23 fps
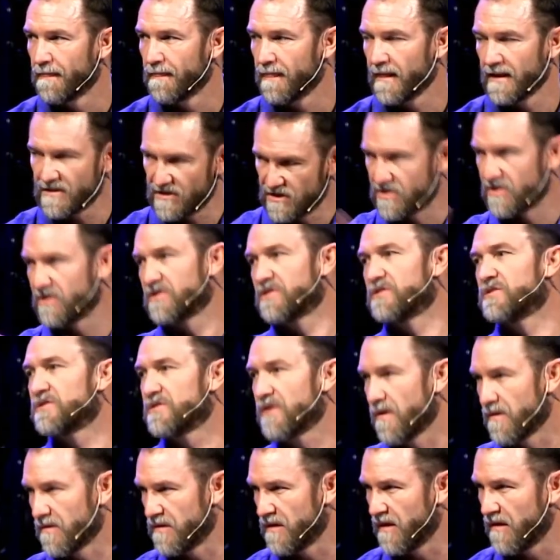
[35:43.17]
Let's just
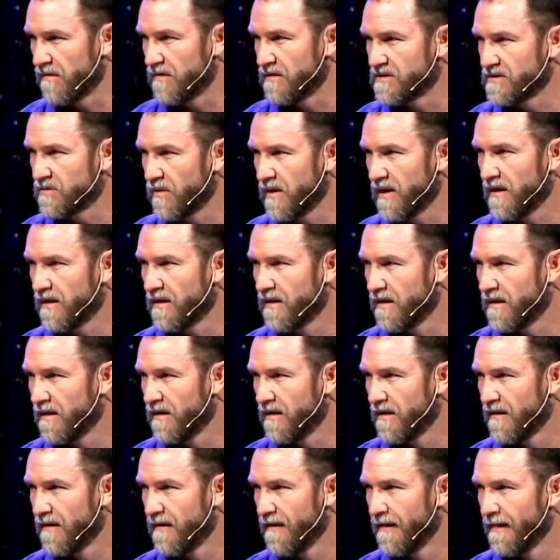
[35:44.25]
start there this week.
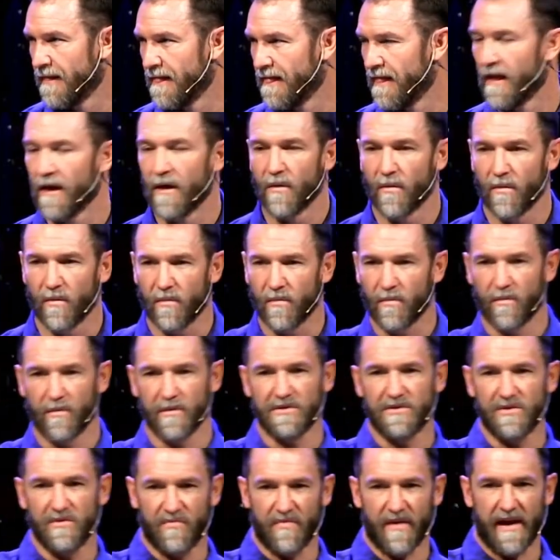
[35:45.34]

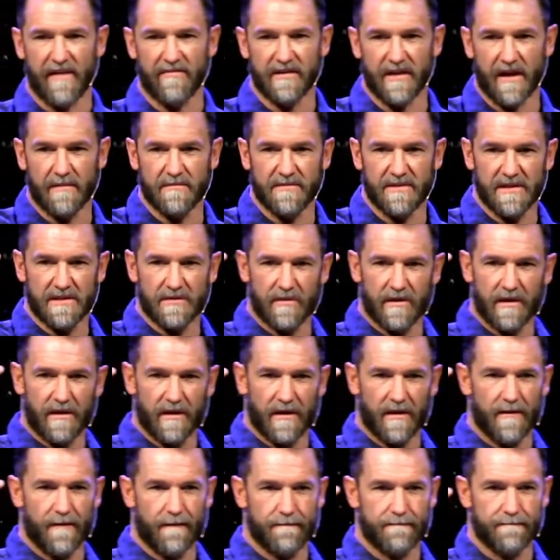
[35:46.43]
Would you five times this week?
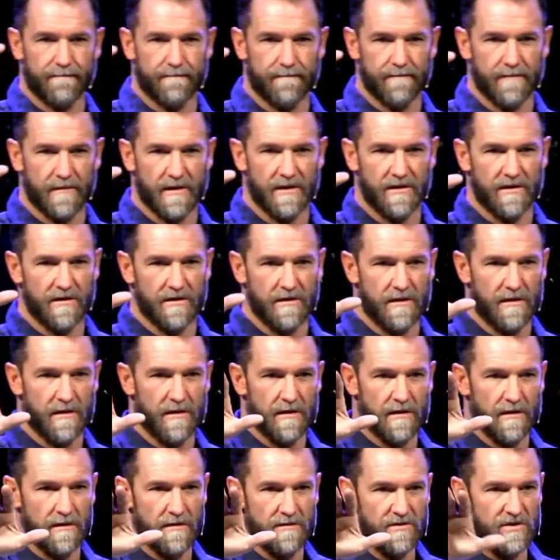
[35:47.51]

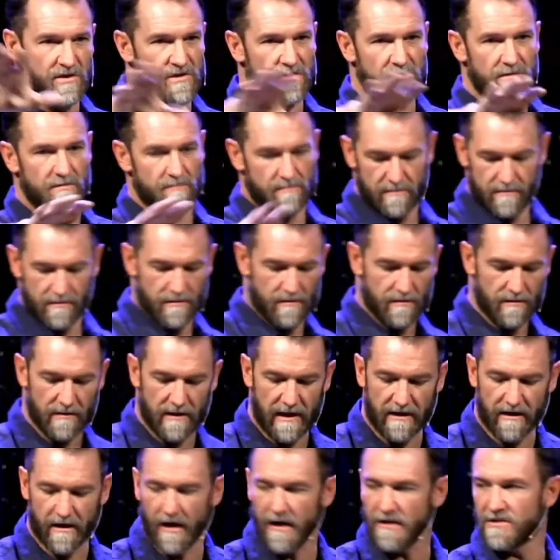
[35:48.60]
Just
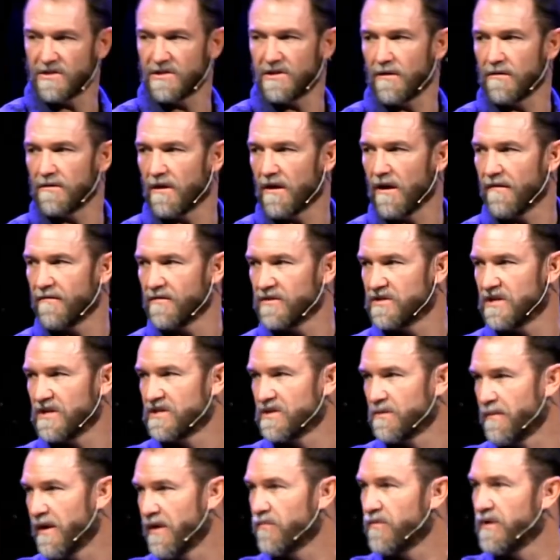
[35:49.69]
let God start the
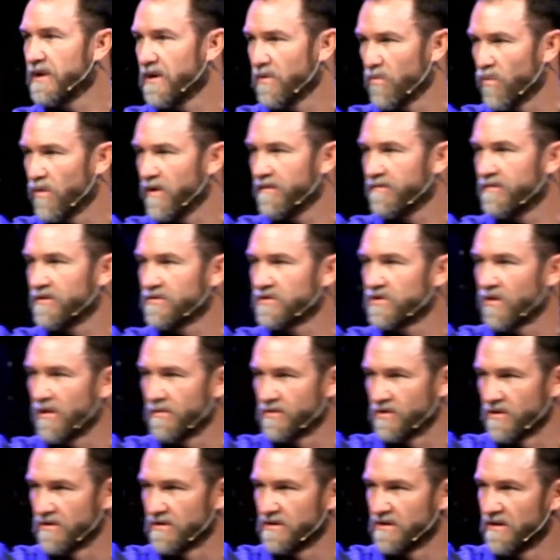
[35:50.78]
conversation by reading one of those
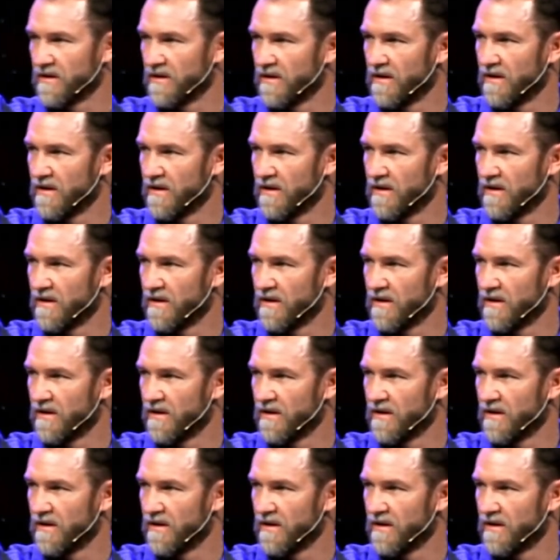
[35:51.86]
scriptures.